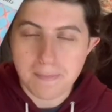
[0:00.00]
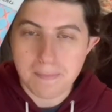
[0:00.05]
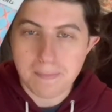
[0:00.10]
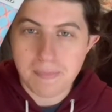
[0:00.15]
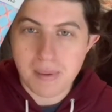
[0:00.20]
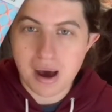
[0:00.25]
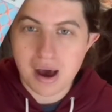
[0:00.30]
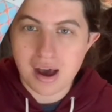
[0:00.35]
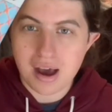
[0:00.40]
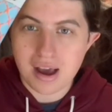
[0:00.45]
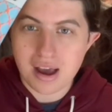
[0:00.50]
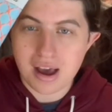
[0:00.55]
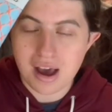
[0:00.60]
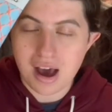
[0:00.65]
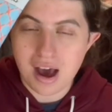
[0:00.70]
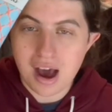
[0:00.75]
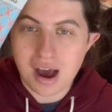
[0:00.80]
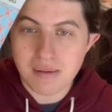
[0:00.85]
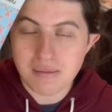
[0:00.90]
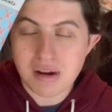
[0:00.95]
But
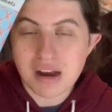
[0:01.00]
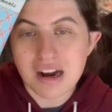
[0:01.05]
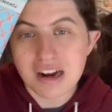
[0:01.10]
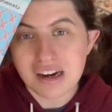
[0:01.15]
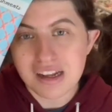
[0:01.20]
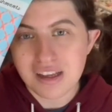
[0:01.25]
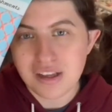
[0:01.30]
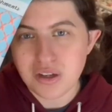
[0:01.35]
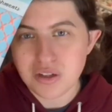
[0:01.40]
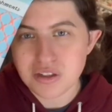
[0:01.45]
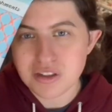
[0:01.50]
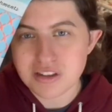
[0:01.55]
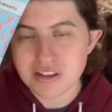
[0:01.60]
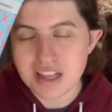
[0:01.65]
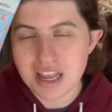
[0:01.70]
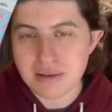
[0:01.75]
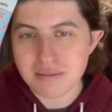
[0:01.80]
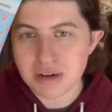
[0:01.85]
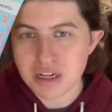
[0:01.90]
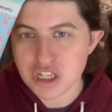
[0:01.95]
I'm not gonna use this
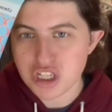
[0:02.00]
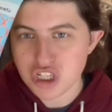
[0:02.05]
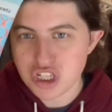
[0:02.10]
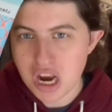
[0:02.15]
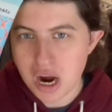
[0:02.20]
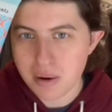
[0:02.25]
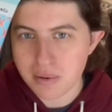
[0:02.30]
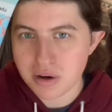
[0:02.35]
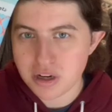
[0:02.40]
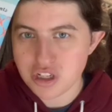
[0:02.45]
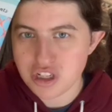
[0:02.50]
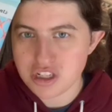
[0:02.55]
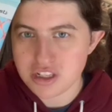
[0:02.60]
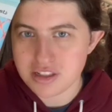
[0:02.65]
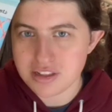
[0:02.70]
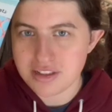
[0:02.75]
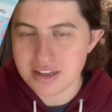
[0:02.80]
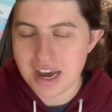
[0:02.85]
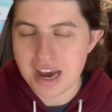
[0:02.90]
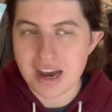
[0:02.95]
in my shower
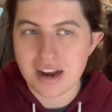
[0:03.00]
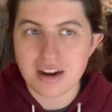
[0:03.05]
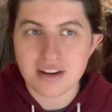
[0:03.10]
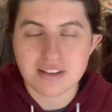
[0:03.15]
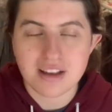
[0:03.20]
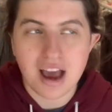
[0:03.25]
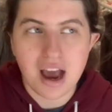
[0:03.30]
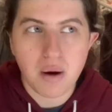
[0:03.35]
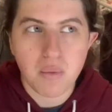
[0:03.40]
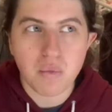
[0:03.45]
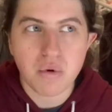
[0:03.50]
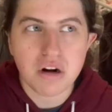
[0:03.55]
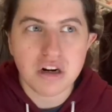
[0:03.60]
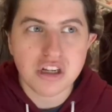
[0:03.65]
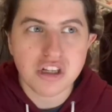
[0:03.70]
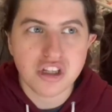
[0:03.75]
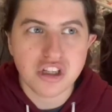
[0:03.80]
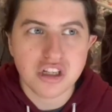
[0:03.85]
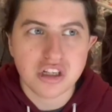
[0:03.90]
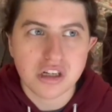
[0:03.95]
just yet, because I
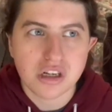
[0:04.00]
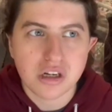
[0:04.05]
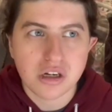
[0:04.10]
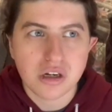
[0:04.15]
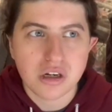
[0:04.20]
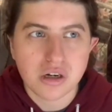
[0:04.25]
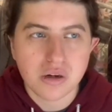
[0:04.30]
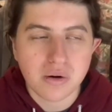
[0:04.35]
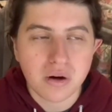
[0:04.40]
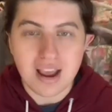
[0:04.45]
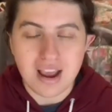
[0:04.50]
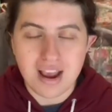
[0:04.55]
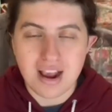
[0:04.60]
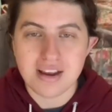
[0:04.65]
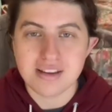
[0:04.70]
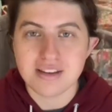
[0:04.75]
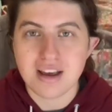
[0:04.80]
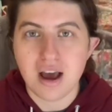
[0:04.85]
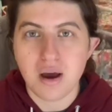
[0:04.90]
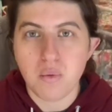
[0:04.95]
wanna do
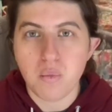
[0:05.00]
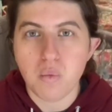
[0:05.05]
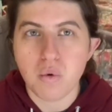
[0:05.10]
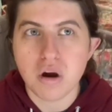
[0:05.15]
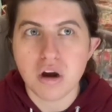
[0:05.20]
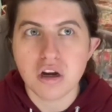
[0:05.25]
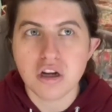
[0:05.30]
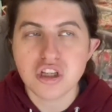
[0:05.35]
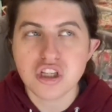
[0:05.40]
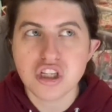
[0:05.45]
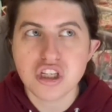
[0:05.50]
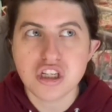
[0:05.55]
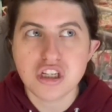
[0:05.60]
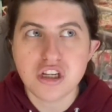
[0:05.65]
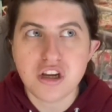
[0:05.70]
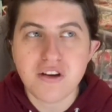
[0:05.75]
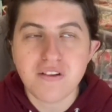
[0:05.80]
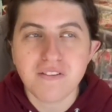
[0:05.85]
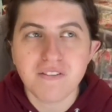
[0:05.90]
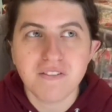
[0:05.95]
is I want
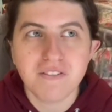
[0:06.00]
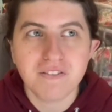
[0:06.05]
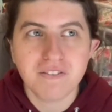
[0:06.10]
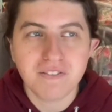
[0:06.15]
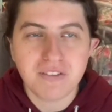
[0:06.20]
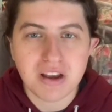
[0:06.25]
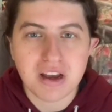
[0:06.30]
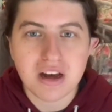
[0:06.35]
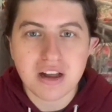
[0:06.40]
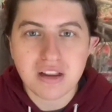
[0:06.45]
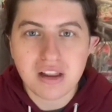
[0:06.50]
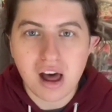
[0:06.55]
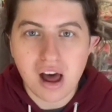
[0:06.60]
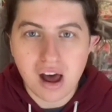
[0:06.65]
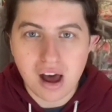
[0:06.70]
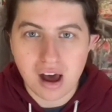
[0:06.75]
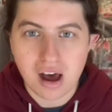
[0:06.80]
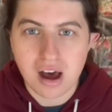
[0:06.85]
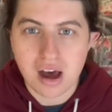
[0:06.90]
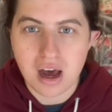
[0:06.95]
to fill
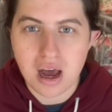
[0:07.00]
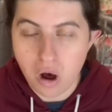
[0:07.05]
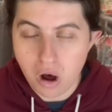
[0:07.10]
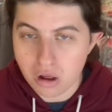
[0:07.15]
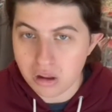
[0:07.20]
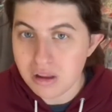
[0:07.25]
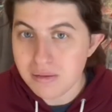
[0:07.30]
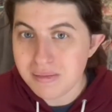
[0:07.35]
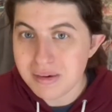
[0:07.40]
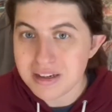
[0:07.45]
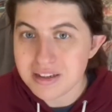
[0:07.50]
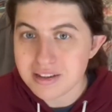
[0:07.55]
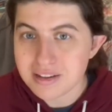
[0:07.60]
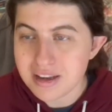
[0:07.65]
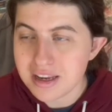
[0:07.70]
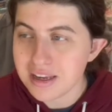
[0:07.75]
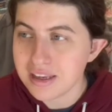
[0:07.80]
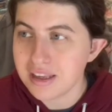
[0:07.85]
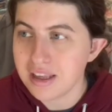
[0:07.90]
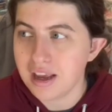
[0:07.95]
up all of my
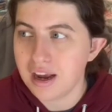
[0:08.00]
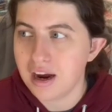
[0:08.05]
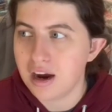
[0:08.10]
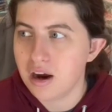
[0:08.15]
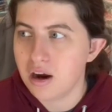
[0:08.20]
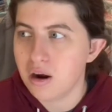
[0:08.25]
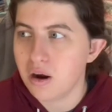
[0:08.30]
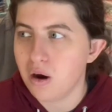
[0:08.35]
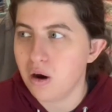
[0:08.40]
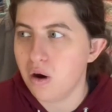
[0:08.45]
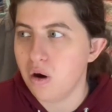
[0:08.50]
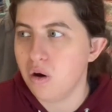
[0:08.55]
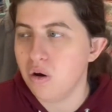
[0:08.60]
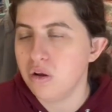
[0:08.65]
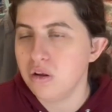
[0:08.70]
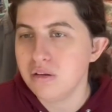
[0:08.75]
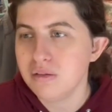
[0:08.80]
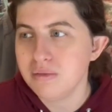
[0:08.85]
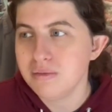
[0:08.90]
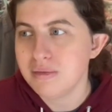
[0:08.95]
skincare,
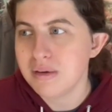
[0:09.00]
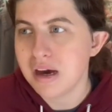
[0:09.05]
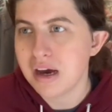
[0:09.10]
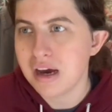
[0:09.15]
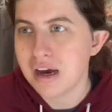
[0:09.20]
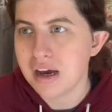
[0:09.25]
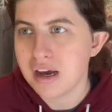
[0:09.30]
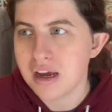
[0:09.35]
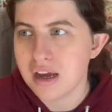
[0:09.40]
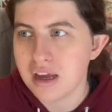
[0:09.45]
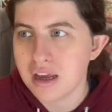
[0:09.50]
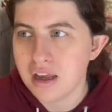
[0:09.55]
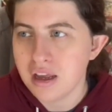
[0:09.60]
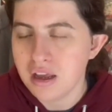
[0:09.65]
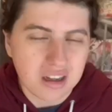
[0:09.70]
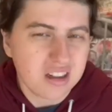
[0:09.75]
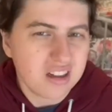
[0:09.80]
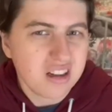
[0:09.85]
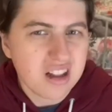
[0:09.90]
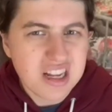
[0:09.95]
all of my
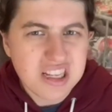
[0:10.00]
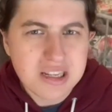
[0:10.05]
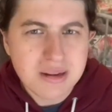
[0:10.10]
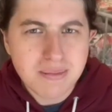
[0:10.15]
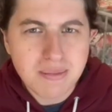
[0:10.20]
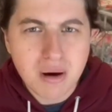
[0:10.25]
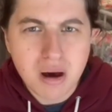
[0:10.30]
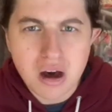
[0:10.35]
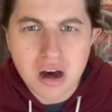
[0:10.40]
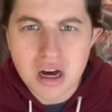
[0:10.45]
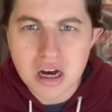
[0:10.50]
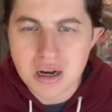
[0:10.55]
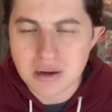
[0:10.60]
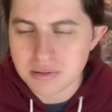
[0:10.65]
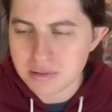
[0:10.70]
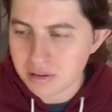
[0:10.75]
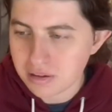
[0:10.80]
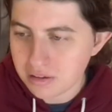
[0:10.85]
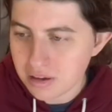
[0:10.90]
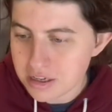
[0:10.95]
cleansing
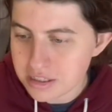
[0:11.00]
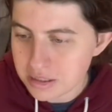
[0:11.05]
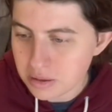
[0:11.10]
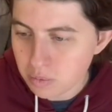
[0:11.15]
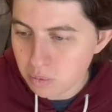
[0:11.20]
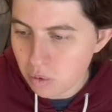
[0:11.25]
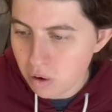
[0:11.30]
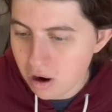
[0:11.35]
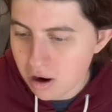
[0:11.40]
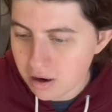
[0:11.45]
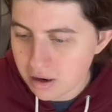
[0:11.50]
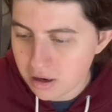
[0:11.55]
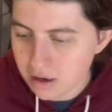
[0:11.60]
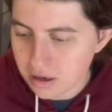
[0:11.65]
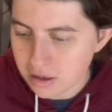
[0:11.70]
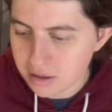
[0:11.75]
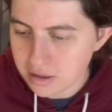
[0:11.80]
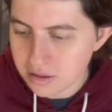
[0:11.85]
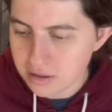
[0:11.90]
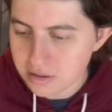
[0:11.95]
balm, cleansing
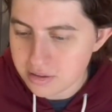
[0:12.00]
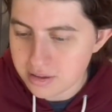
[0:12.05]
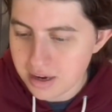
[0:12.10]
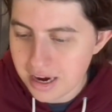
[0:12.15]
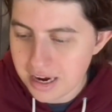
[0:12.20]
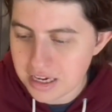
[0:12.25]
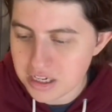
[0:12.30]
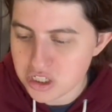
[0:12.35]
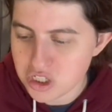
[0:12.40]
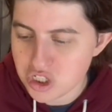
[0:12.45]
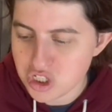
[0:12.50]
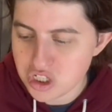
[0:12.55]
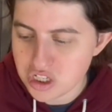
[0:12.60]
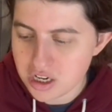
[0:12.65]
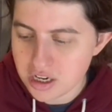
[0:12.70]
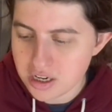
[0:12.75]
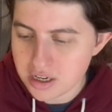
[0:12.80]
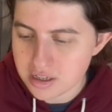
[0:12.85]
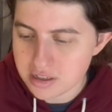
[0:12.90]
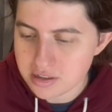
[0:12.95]
waters, and
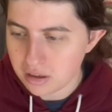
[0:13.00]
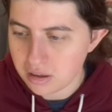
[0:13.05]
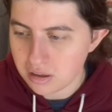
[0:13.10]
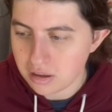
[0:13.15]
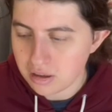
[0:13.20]
just